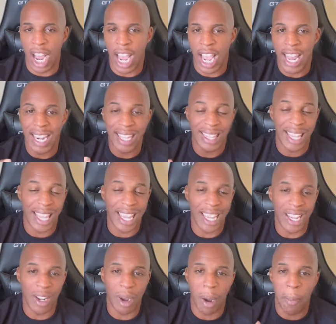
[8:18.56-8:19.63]

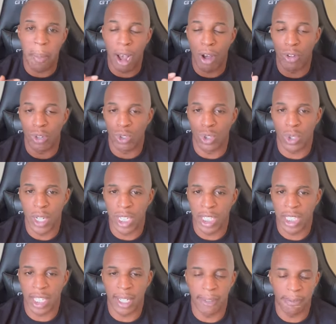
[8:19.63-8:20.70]
anything about
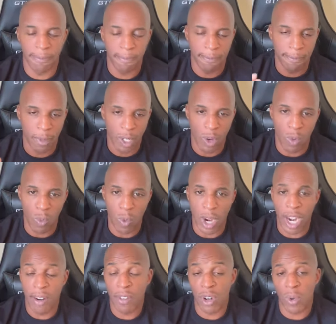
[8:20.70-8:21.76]
nutrition,
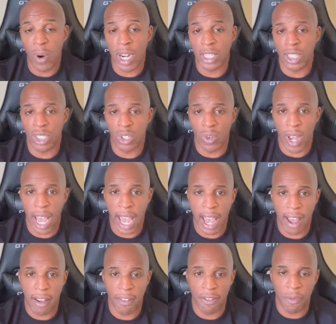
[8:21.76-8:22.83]
whatever questions you
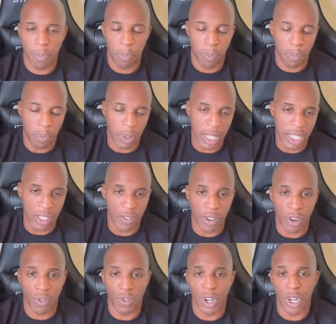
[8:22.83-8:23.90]
have, please
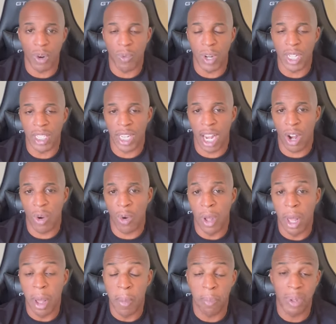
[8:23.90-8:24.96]
feel free to reach out.
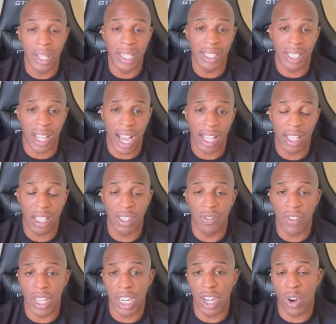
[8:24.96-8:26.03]
Please like this
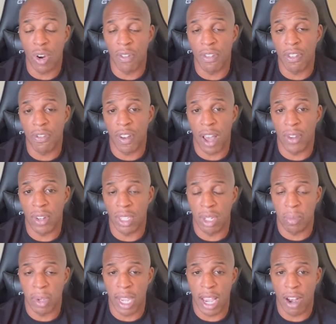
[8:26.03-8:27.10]
video if you found it to
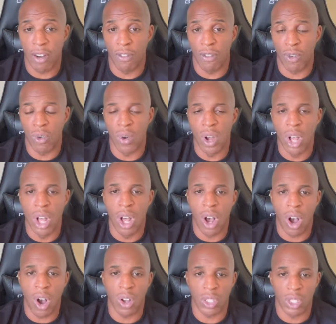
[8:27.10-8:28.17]
be helpful.
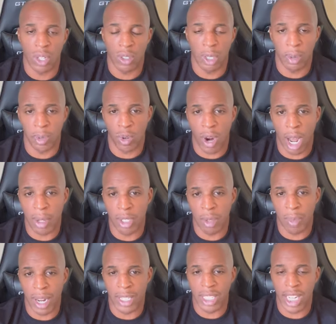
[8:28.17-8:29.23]
Also subscribe to
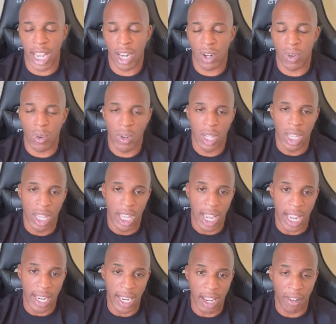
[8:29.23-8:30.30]
my channel.
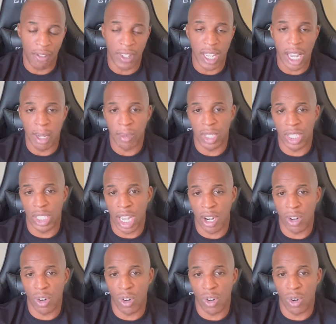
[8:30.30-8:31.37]
It definitely helps the
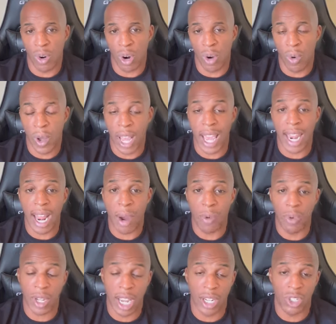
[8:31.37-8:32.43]
channel to grow and I
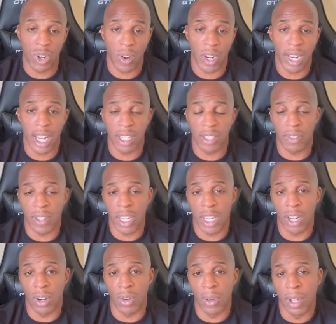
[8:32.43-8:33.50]
will catch you on the next
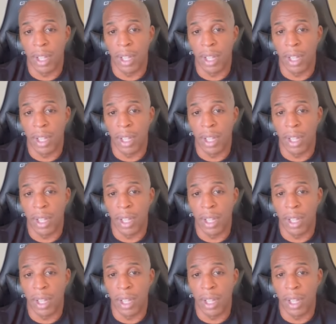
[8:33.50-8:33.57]
video.